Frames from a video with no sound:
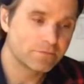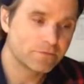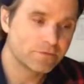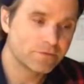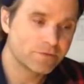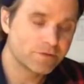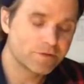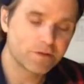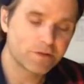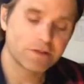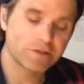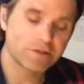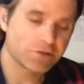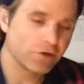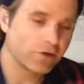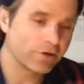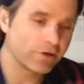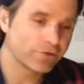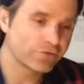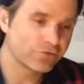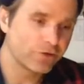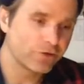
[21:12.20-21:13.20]
it's
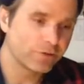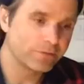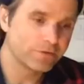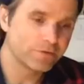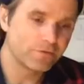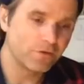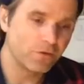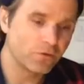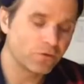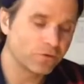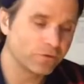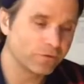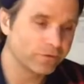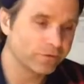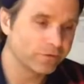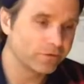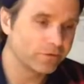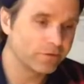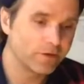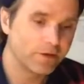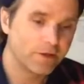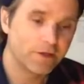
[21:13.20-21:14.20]
guitar, drums,
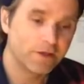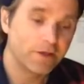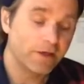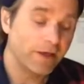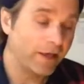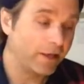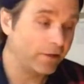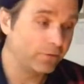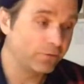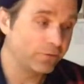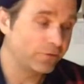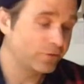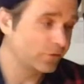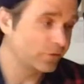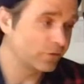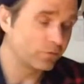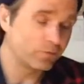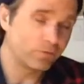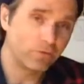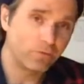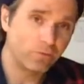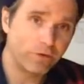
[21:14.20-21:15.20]
vocals. And it was just
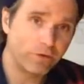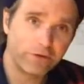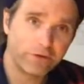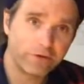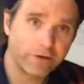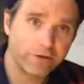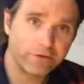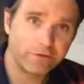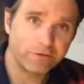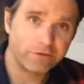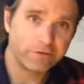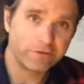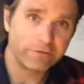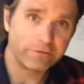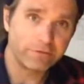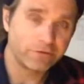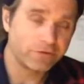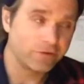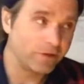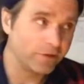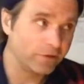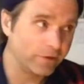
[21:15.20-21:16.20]
one of the craziest things I've ever
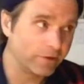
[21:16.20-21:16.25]
seen.